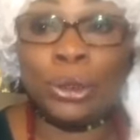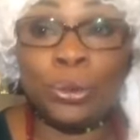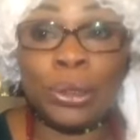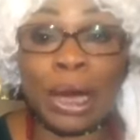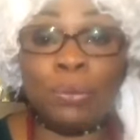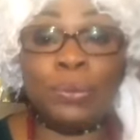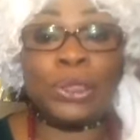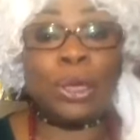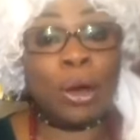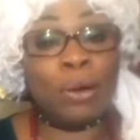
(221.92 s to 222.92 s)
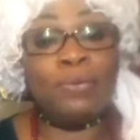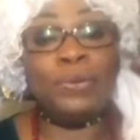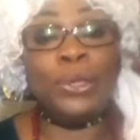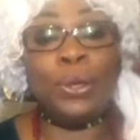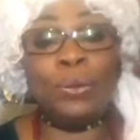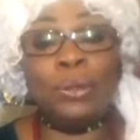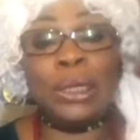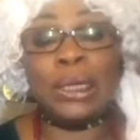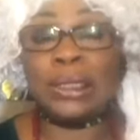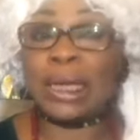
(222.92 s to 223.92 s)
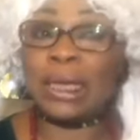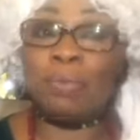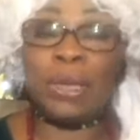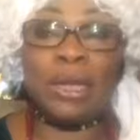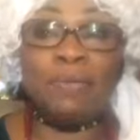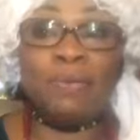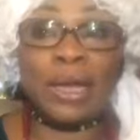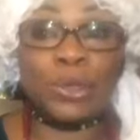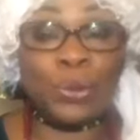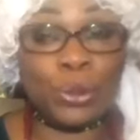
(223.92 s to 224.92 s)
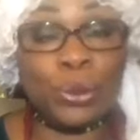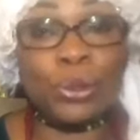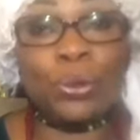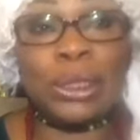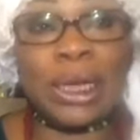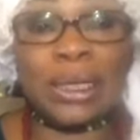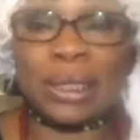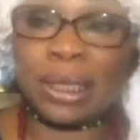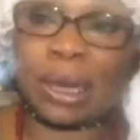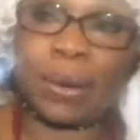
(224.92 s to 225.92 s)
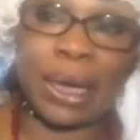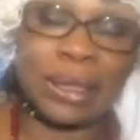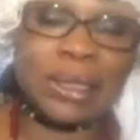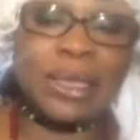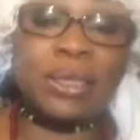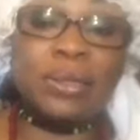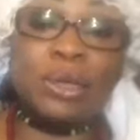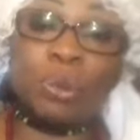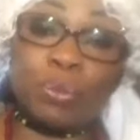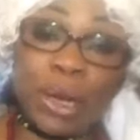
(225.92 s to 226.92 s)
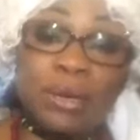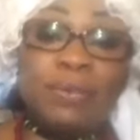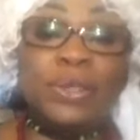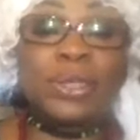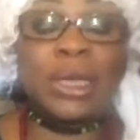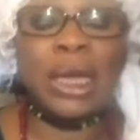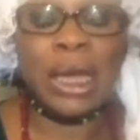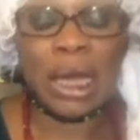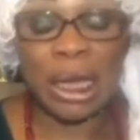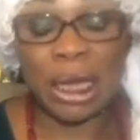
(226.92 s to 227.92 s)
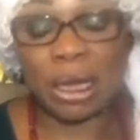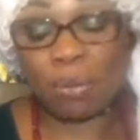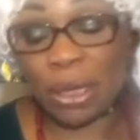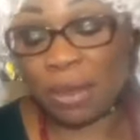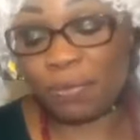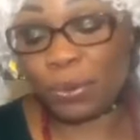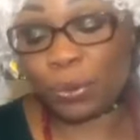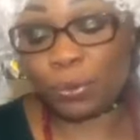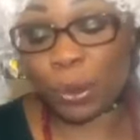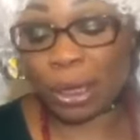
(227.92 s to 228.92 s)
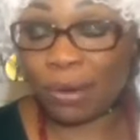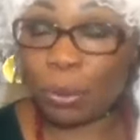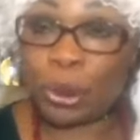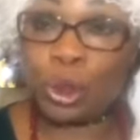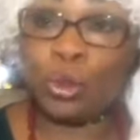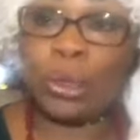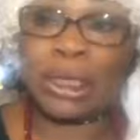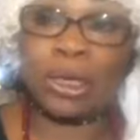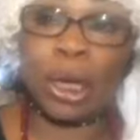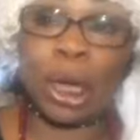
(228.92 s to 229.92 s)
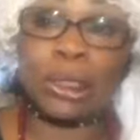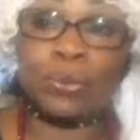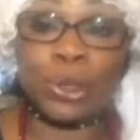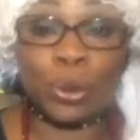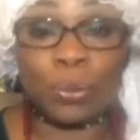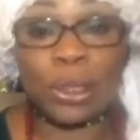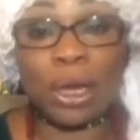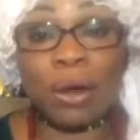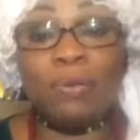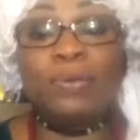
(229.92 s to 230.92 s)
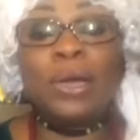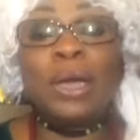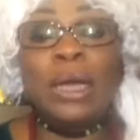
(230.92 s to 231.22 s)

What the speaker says: do that with love, and I believe as we do so, our ancestors, they'll be proud of us. I believe whatever we do, as long as we do it with love,